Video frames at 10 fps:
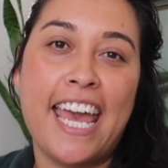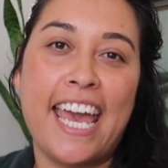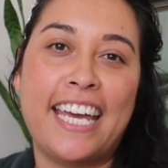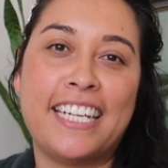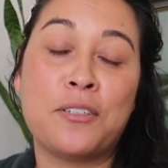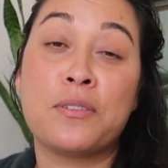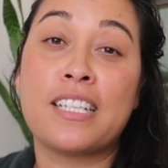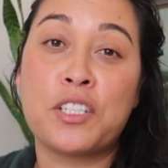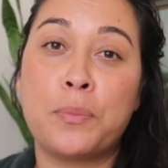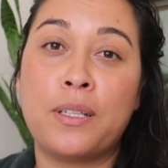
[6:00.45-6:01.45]
And it was
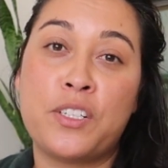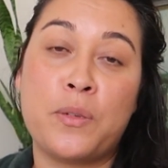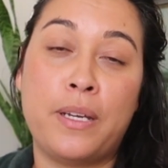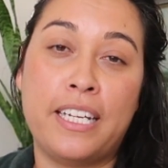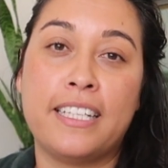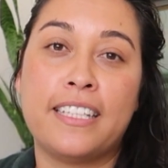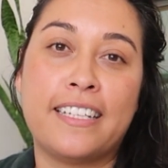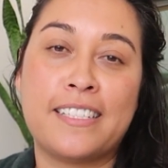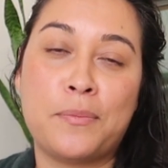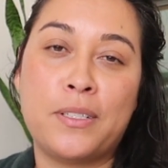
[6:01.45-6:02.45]
such a pleasure meeting
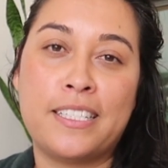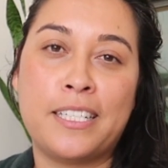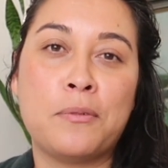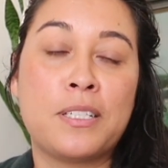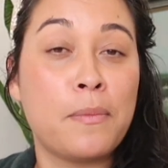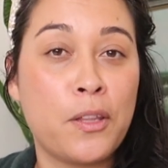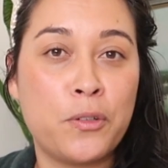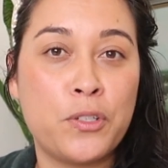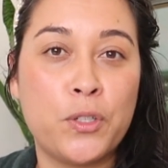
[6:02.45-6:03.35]
customers. It was a mother and